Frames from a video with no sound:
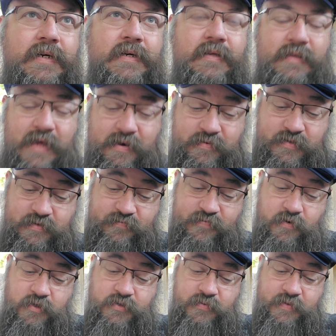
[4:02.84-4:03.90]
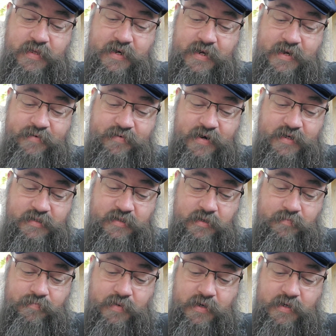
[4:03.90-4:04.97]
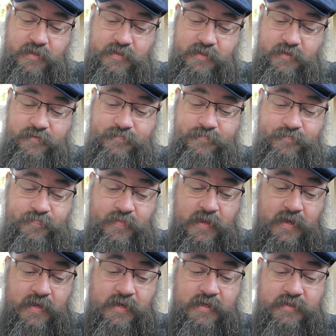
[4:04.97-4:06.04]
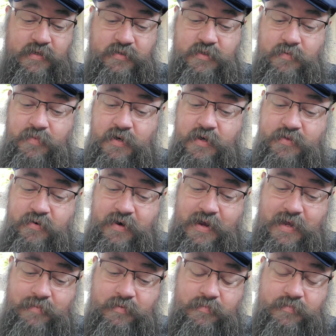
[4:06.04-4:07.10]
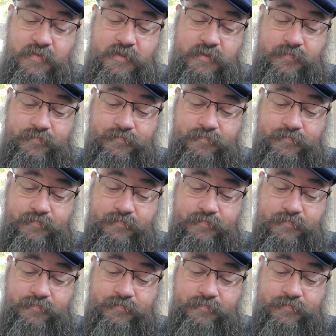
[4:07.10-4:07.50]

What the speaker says: That was the first one that I ever actually bought, though. So some other albums